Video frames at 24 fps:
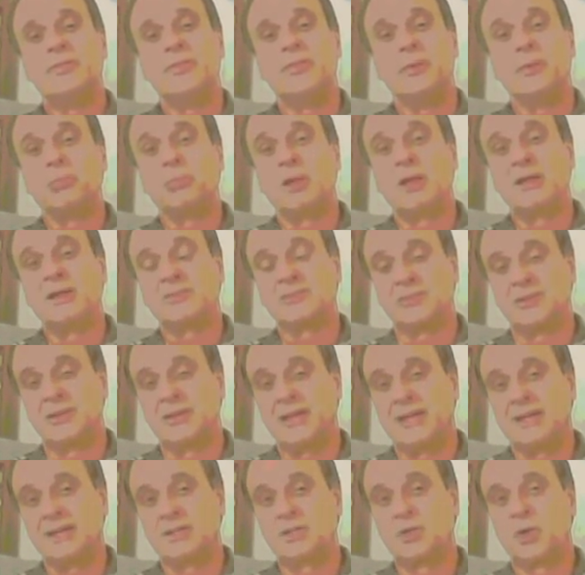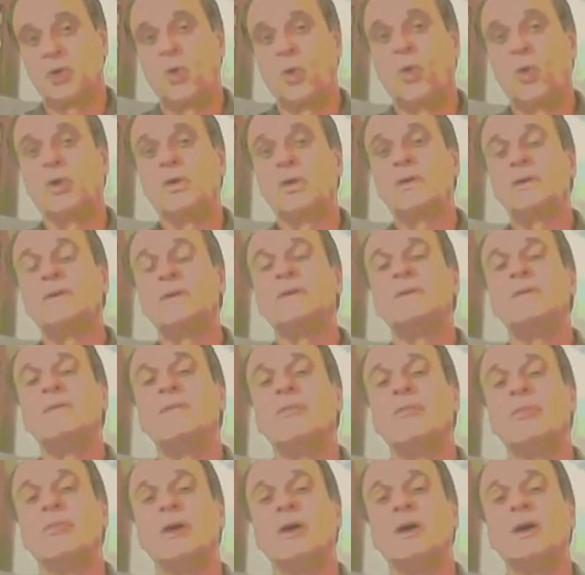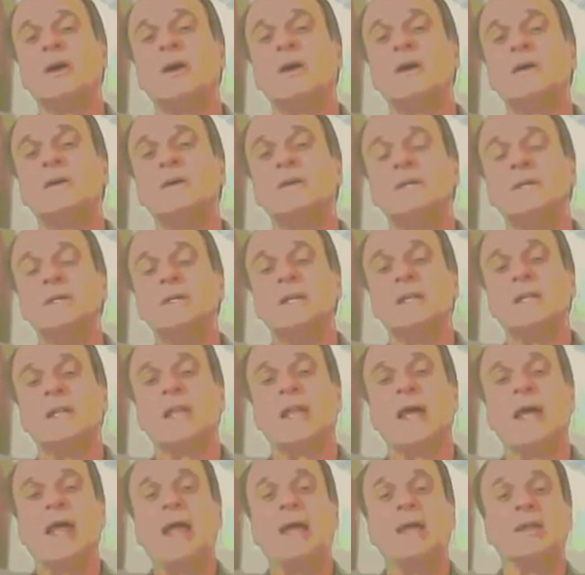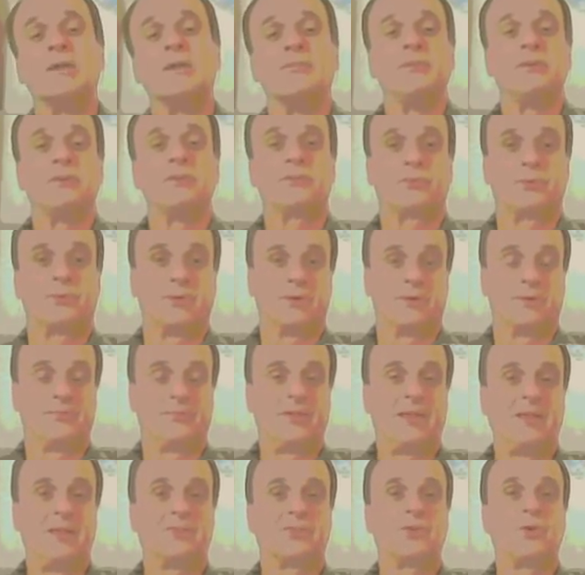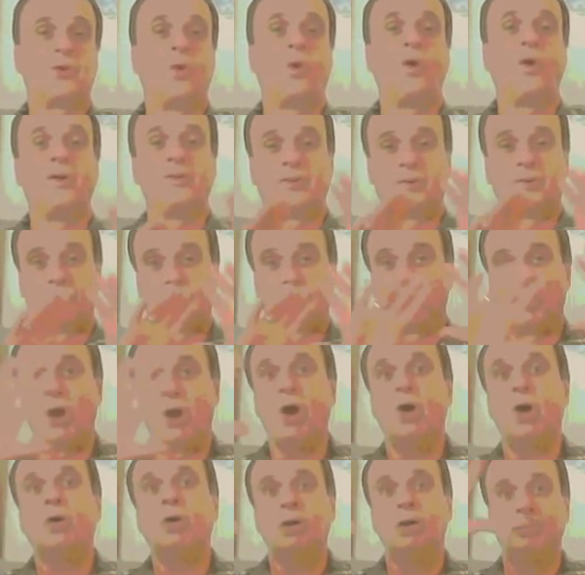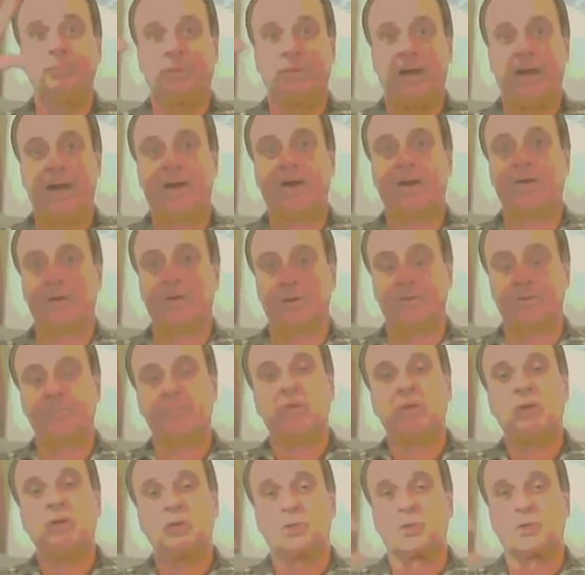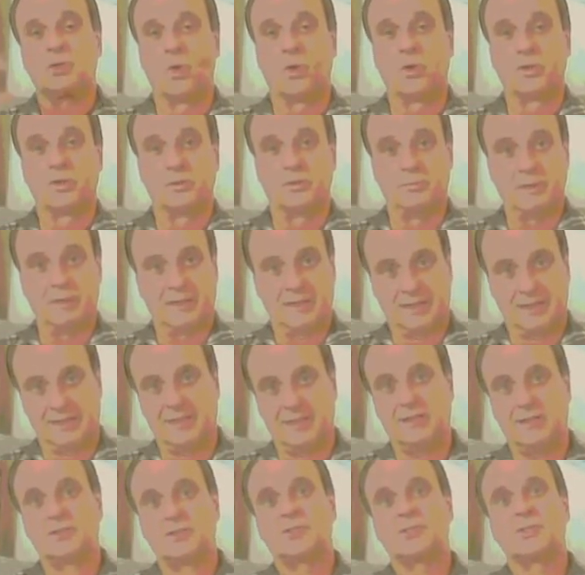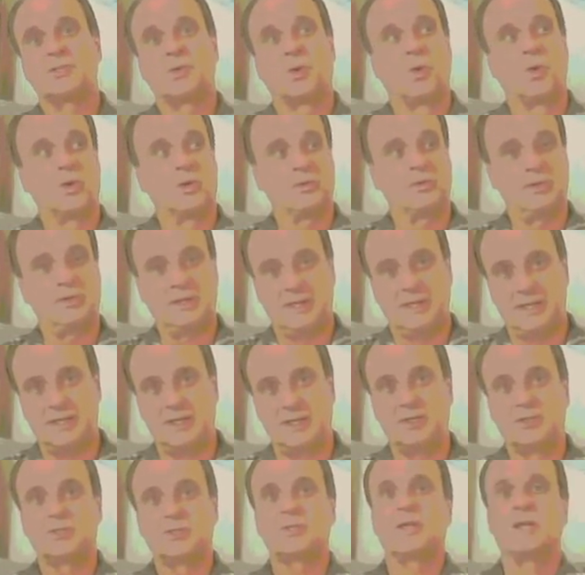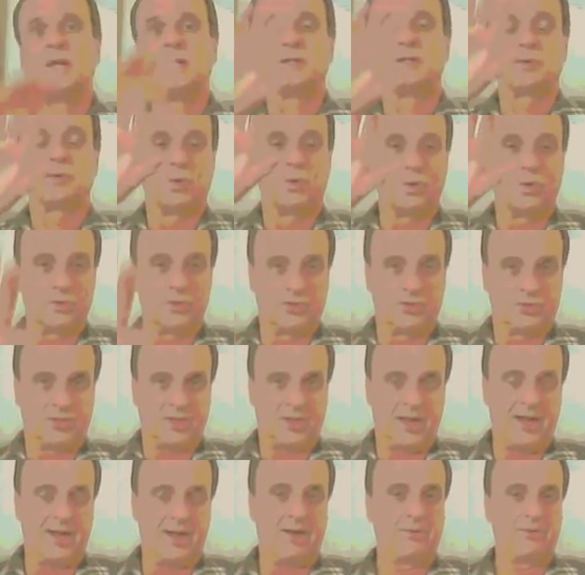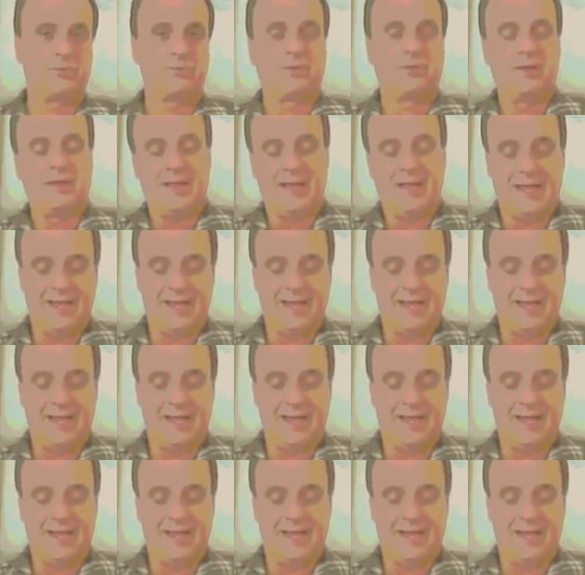the pleasant land, toward the land of Israel. He's going to grow in power toward the Middle East, toward the east, and toward the south.